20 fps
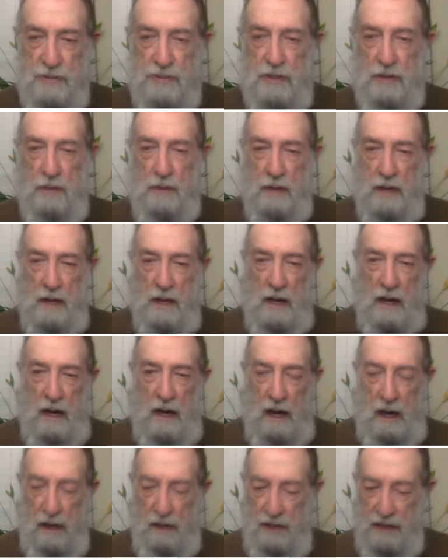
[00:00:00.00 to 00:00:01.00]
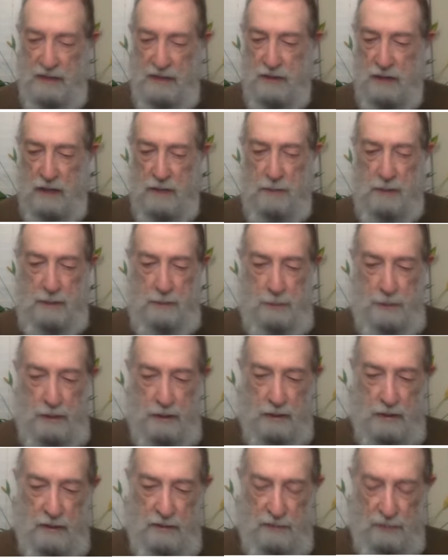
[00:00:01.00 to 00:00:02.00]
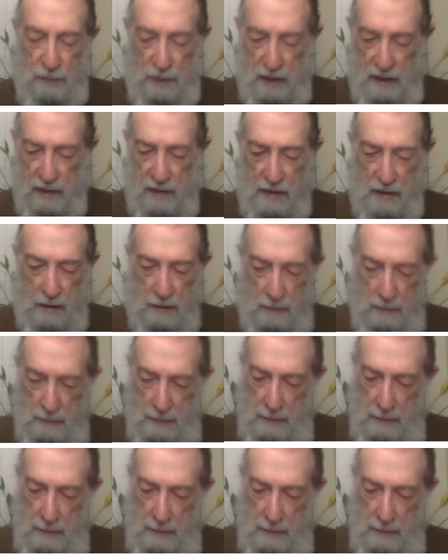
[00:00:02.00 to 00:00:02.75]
So uh, that's going to be pretty good for you there.